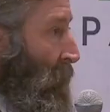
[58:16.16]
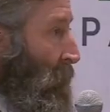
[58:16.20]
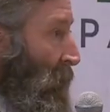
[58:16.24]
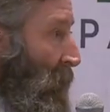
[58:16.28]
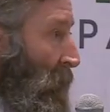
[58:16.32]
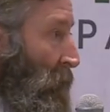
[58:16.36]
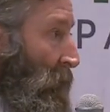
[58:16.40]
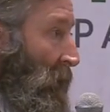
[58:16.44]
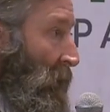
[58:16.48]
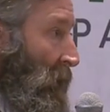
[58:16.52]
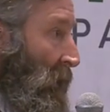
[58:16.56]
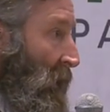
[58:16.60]
it
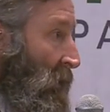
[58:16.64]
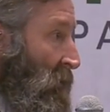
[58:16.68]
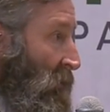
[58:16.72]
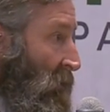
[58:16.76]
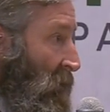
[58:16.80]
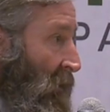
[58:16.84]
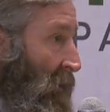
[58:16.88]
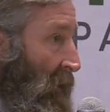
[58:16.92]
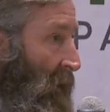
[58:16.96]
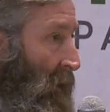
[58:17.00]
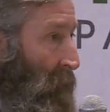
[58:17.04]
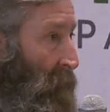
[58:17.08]
may be less
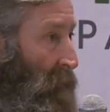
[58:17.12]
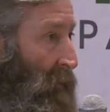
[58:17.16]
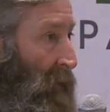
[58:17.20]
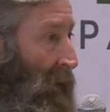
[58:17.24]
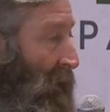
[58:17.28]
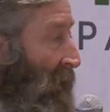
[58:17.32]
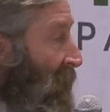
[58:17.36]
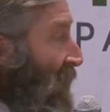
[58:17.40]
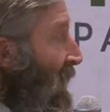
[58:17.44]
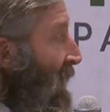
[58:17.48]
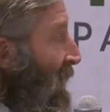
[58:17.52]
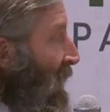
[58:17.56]
than that, but
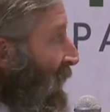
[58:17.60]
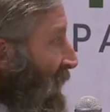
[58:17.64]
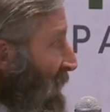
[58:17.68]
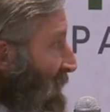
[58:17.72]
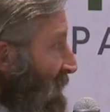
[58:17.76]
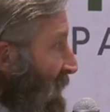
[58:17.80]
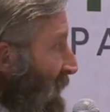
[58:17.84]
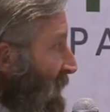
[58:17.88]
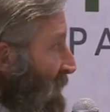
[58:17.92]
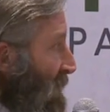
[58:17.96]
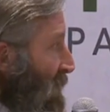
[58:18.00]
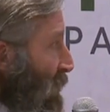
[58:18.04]
I, I
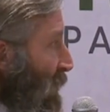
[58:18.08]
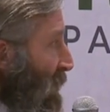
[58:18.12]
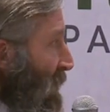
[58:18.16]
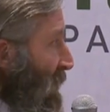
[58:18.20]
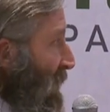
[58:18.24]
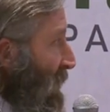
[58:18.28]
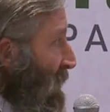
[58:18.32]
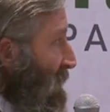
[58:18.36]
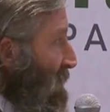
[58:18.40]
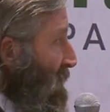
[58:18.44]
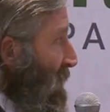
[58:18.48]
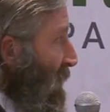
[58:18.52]
think it's
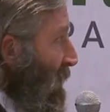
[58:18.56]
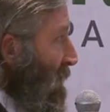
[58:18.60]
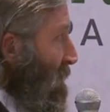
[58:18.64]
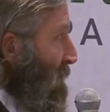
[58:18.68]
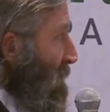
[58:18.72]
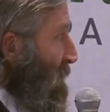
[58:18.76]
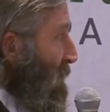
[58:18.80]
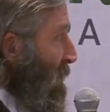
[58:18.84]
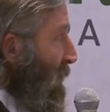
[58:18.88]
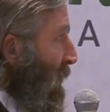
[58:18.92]
within a stone's